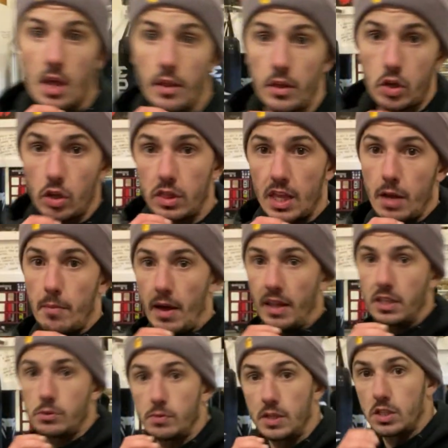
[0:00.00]
The good thing about
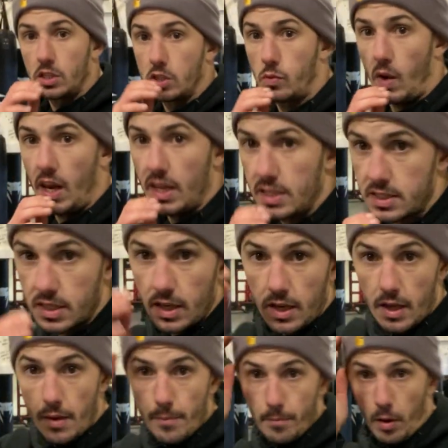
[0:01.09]
this position as well is,
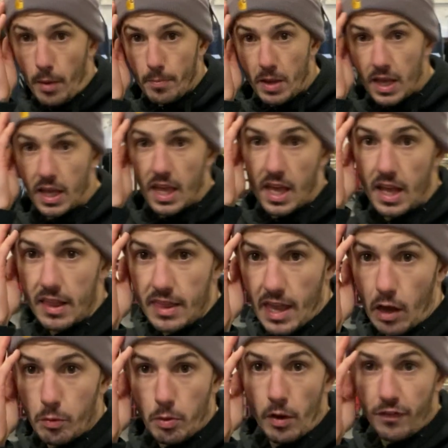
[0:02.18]
by being here, the
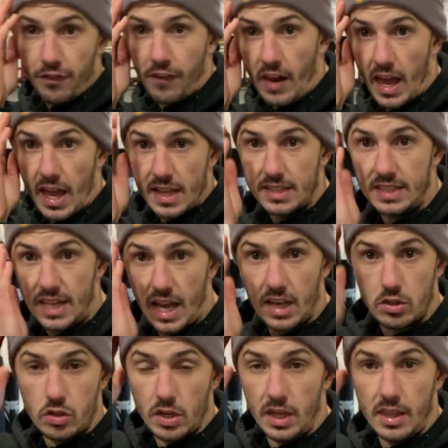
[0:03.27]
elbow flares.
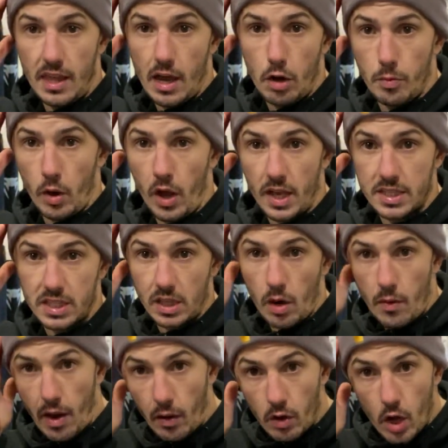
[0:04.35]
Naturally, the elbow has to
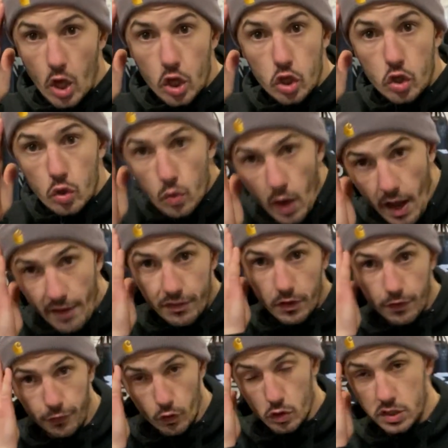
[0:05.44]
go out. You have to
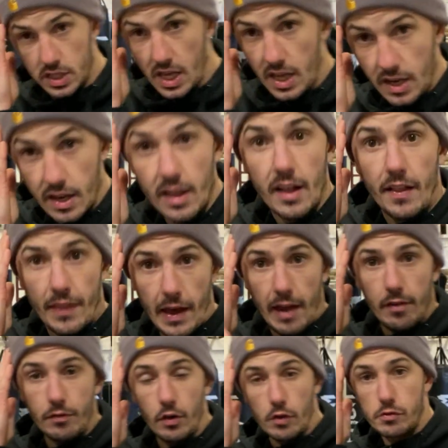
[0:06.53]
force it in. That
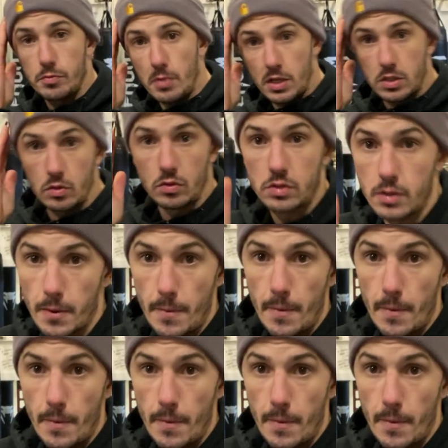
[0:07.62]
involves muscles.